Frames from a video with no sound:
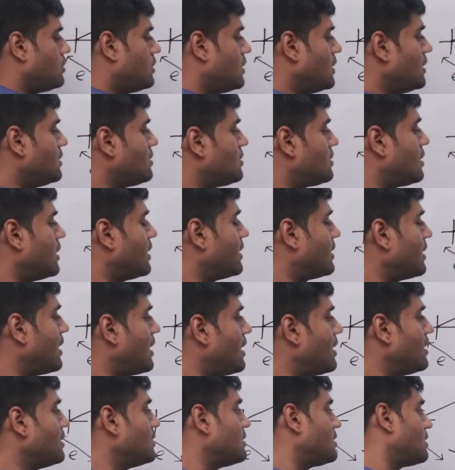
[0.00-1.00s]
this theta
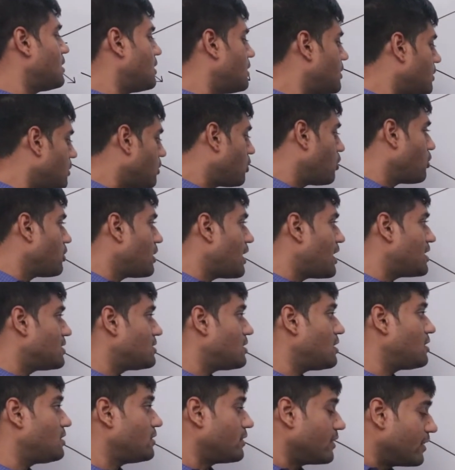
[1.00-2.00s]
is known as
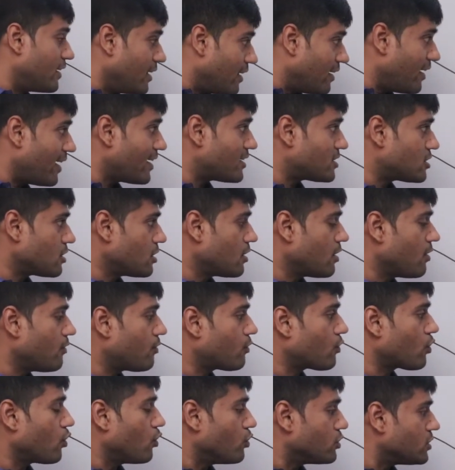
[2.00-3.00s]
a direction
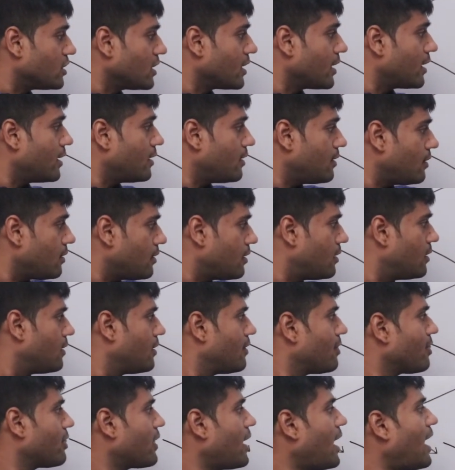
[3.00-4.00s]
of closing error,
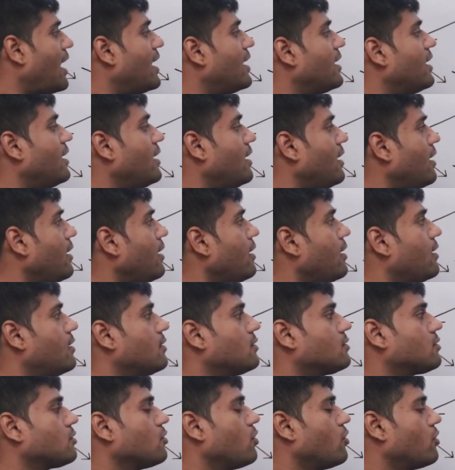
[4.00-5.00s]
and E
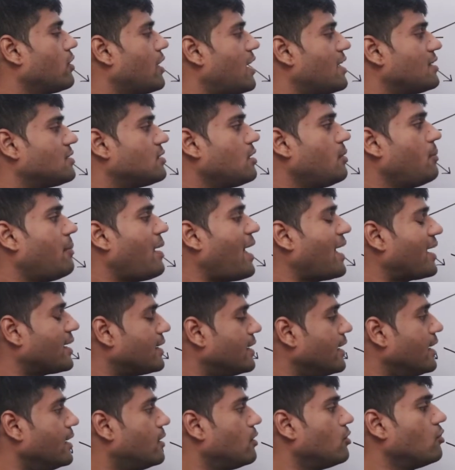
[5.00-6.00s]
is known as a
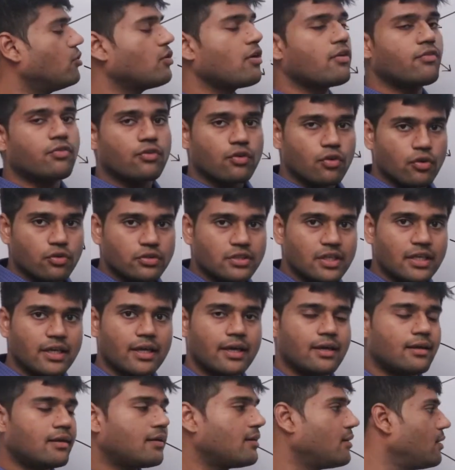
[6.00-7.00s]
magnitude of closing
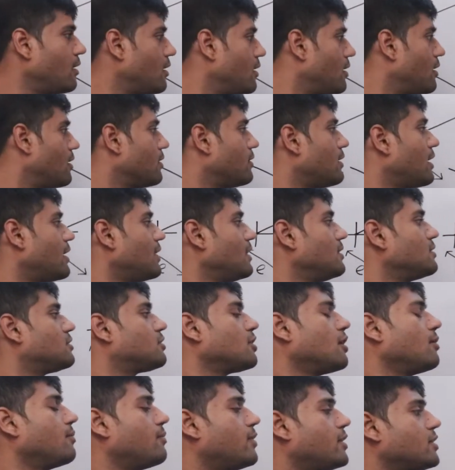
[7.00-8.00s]
error, that is
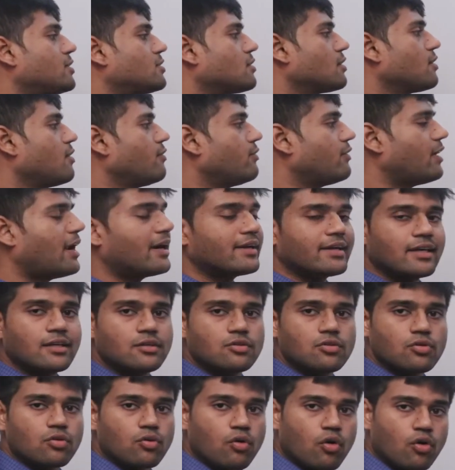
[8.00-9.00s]
summation of
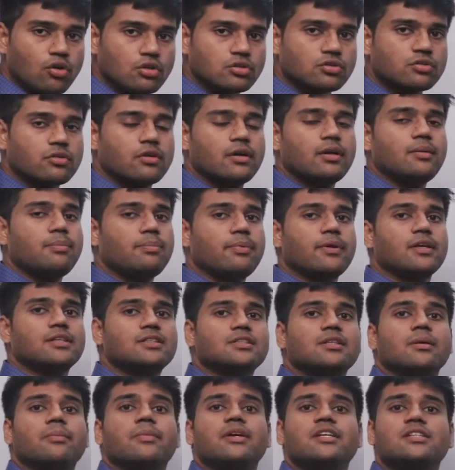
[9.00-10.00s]
latitude whole square plus
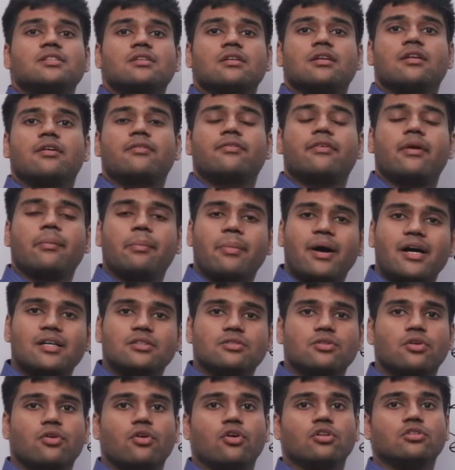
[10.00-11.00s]
summation of
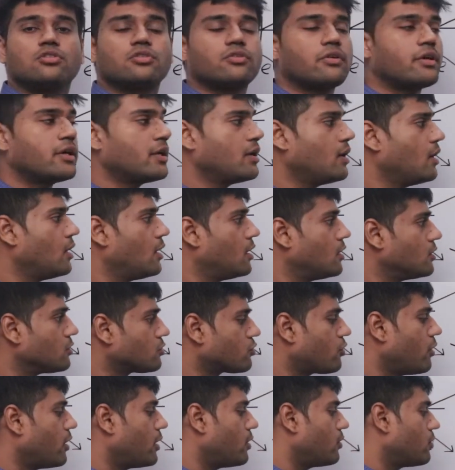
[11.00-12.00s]
departure whole square
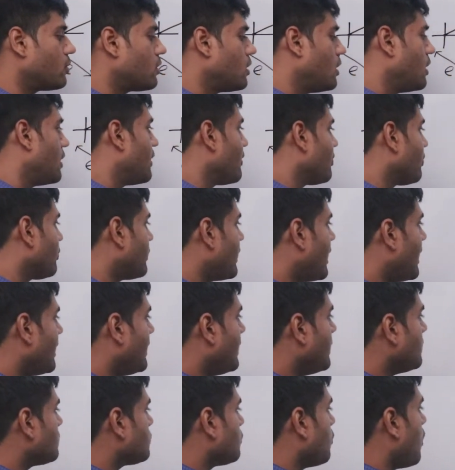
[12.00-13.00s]
square root. There
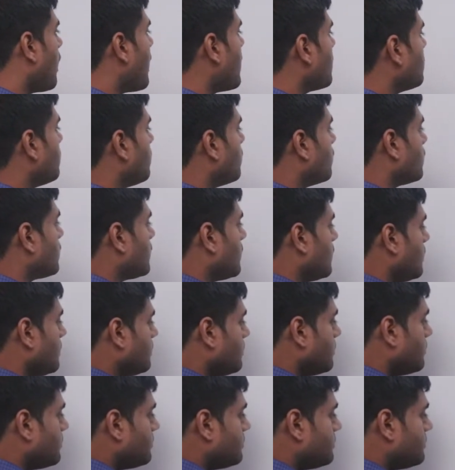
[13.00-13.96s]
is one more term